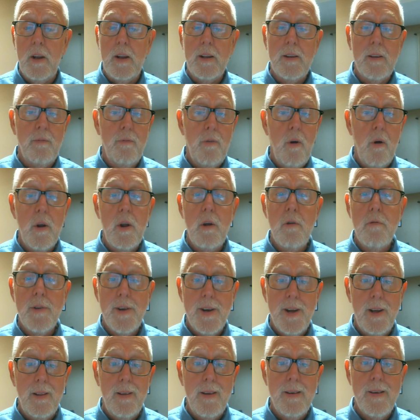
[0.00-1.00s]
And it's a very
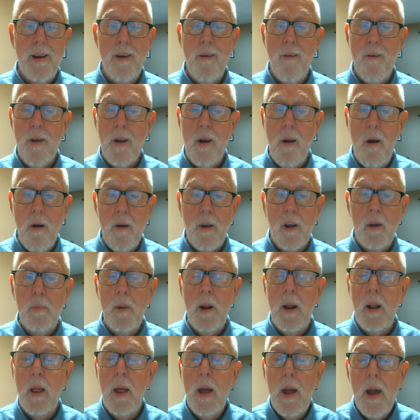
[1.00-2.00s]
utilitarian
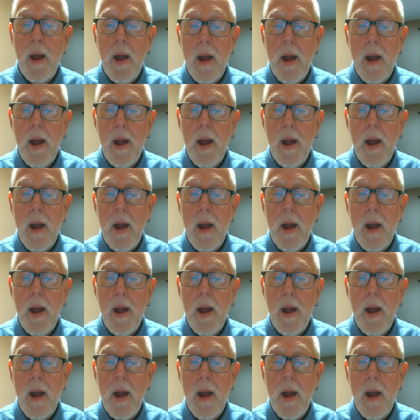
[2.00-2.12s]
argument.